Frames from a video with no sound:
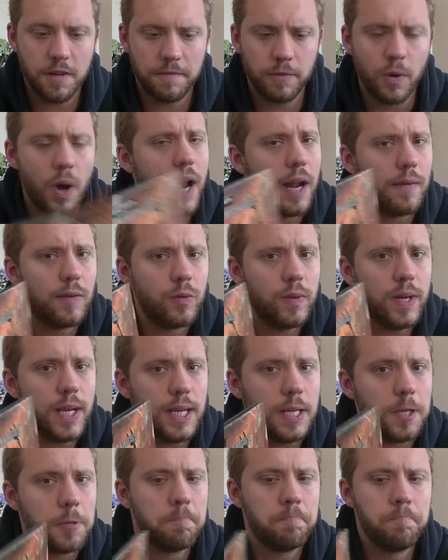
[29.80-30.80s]
I thought I'd have a
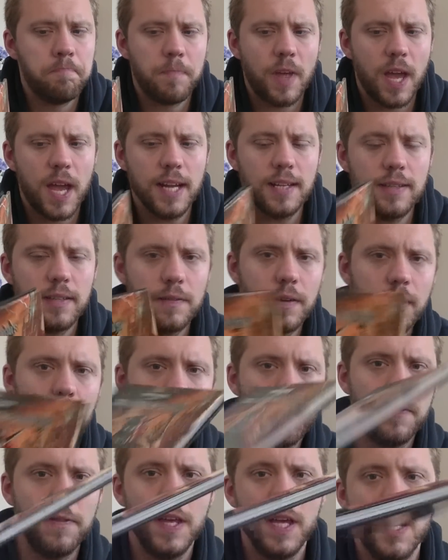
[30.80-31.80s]
read. It's a
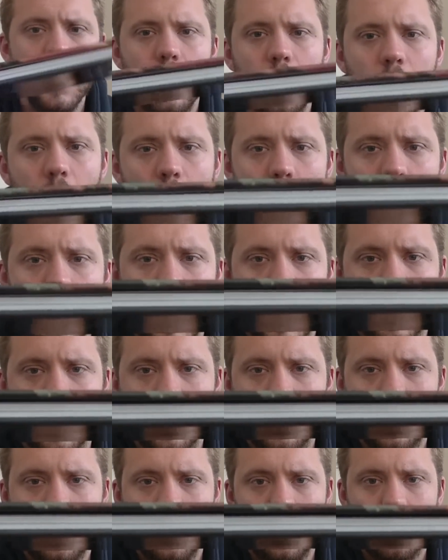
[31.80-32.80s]
very thin
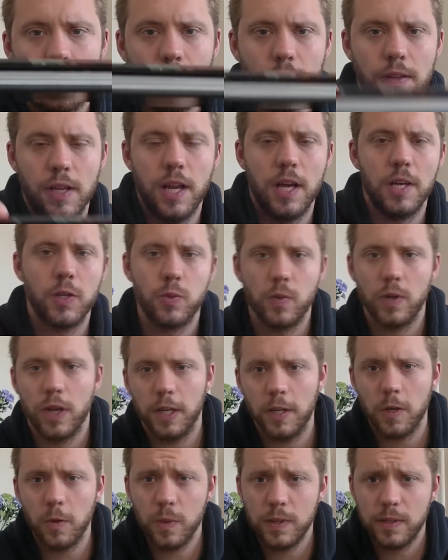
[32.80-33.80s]
codex. The last one
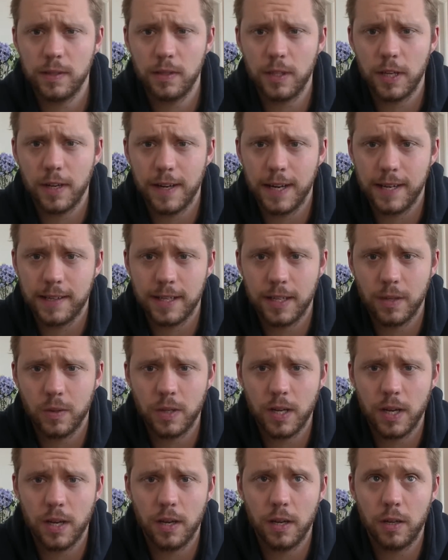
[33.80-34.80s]
I got was Codex
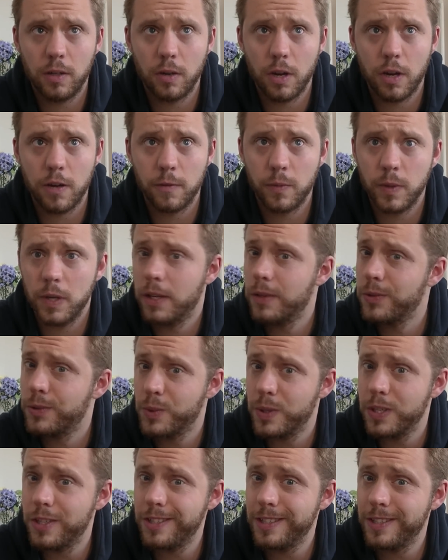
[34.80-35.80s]
Eldar
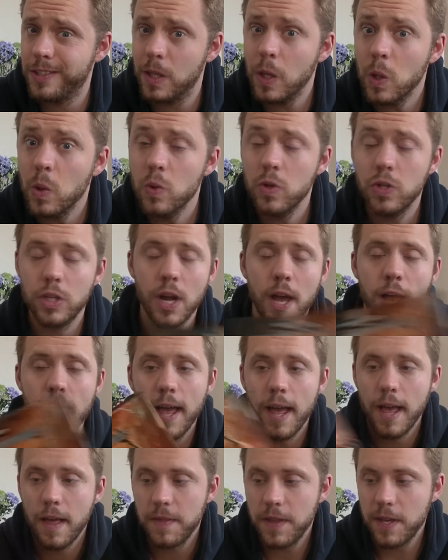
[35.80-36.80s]
Craftwells, which is huge.
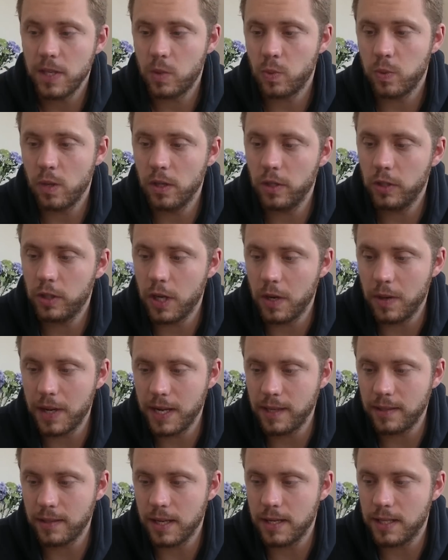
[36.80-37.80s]
This one,
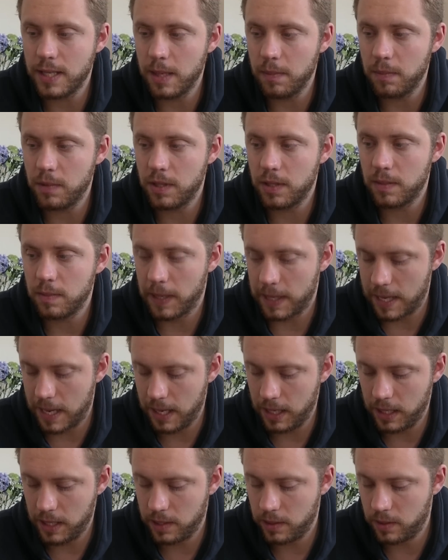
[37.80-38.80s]
Codex Adeptus
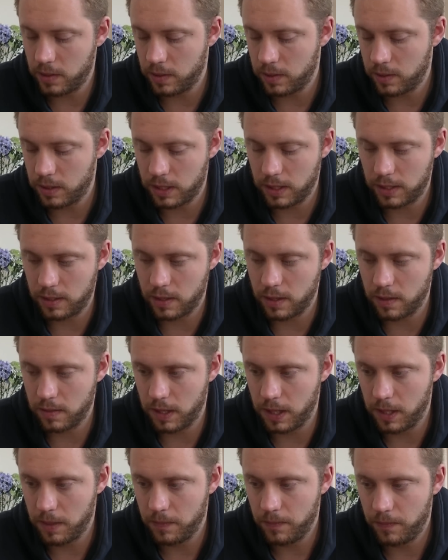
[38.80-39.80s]
Mechanicus
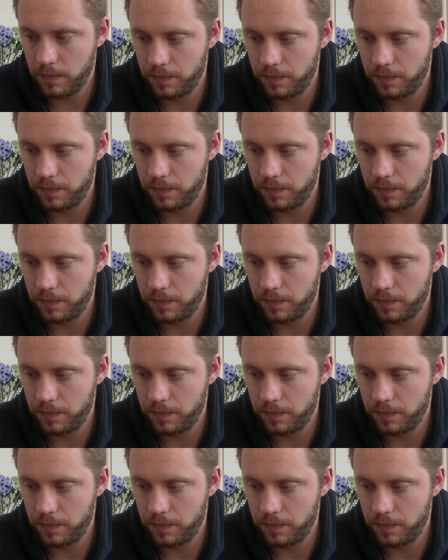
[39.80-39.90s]
Skitarii.